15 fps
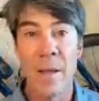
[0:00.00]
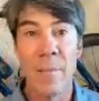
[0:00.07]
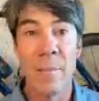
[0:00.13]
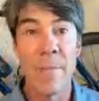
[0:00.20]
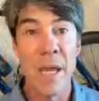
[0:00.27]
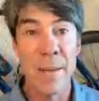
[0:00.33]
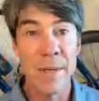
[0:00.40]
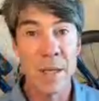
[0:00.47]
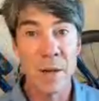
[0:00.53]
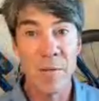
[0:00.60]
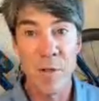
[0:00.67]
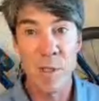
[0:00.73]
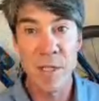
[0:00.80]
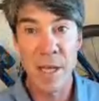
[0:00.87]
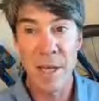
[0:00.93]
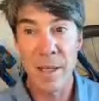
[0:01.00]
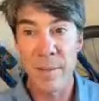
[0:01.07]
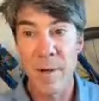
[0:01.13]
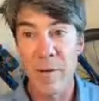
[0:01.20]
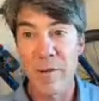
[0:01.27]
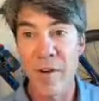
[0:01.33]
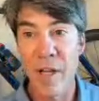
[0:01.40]
maybe over time
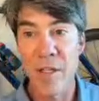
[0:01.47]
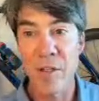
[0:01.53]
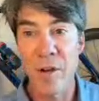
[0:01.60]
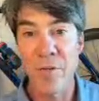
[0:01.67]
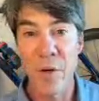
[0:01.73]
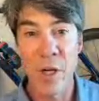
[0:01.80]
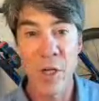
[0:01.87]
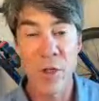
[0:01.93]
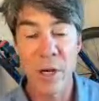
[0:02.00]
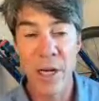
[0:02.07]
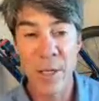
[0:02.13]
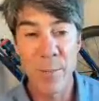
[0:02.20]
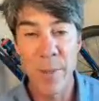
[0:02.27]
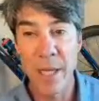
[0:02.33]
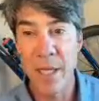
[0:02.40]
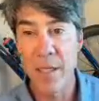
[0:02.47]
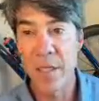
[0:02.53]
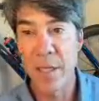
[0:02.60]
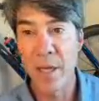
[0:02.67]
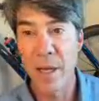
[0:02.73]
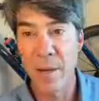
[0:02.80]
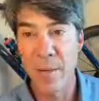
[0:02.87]
our friends over at training peaks
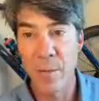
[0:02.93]
uh,